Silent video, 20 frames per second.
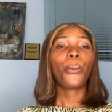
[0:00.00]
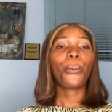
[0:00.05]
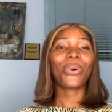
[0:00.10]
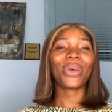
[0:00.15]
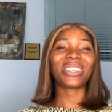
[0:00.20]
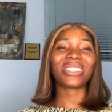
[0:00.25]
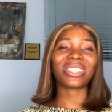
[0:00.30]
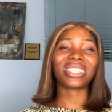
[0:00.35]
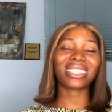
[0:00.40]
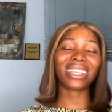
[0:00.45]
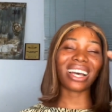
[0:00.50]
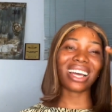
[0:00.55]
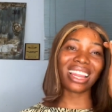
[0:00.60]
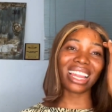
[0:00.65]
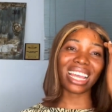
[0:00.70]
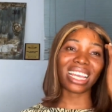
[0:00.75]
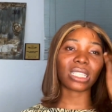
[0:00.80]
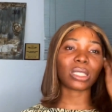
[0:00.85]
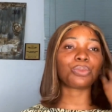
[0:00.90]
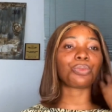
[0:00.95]

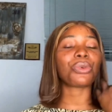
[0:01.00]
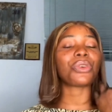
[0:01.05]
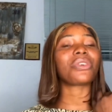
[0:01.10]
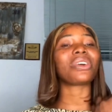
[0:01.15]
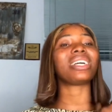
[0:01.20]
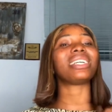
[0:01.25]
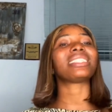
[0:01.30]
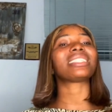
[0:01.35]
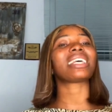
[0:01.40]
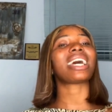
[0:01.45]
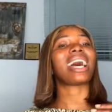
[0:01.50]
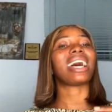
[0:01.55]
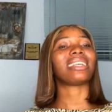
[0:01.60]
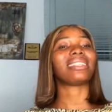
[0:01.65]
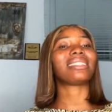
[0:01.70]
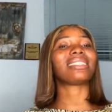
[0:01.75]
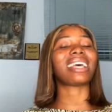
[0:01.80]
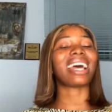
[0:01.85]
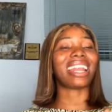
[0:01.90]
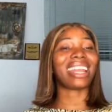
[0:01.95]
personal experience
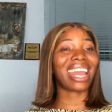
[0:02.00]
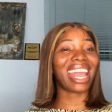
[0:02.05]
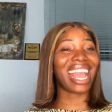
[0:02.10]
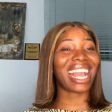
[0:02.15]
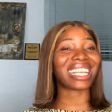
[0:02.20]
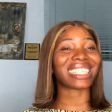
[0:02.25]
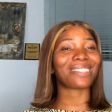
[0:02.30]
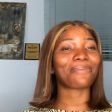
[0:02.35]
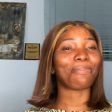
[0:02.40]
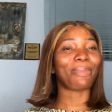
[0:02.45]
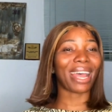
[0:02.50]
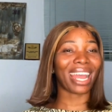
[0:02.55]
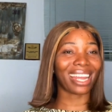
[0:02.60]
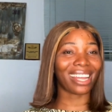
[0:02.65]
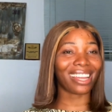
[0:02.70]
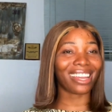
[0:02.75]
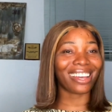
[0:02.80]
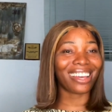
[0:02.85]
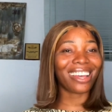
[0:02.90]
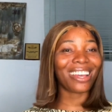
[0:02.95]
as an
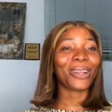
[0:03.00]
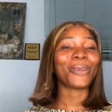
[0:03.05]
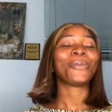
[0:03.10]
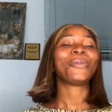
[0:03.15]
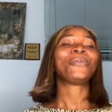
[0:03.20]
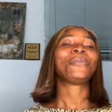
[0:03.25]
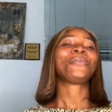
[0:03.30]
ex-banker.